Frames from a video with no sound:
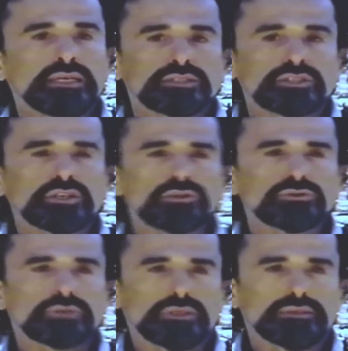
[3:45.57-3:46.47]

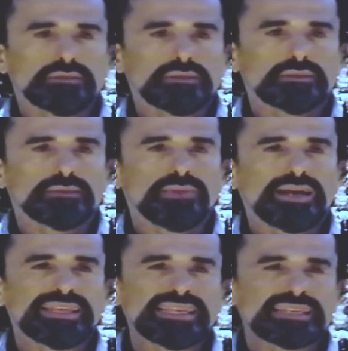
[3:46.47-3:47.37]
children,
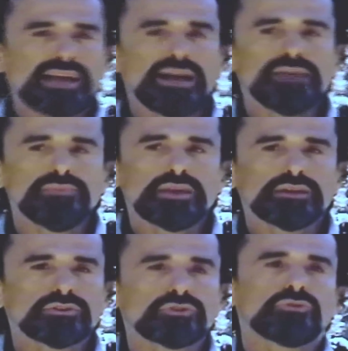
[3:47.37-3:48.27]
by the time
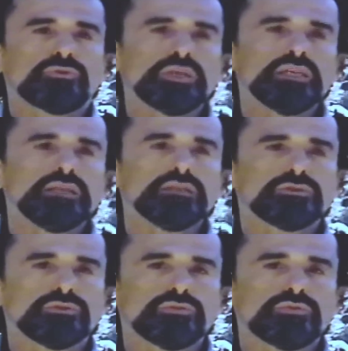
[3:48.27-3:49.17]
they're three
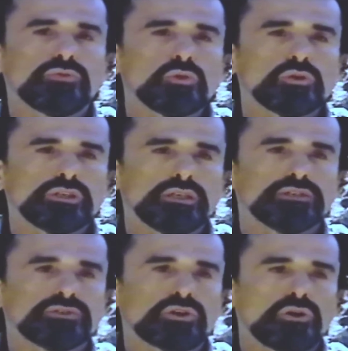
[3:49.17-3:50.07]
to four
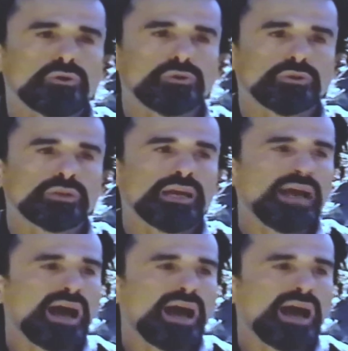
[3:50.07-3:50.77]
years old,